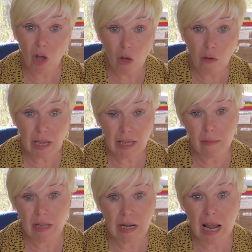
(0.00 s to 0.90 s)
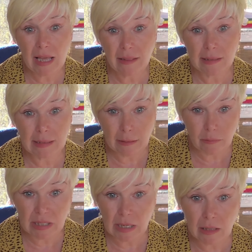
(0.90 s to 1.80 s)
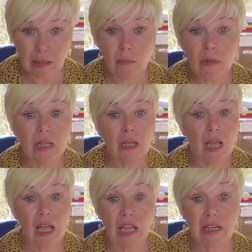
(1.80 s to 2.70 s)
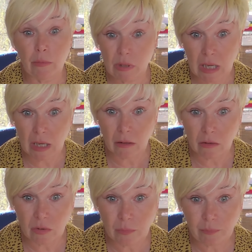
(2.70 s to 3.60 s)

all came in at the same time, and it was chaos.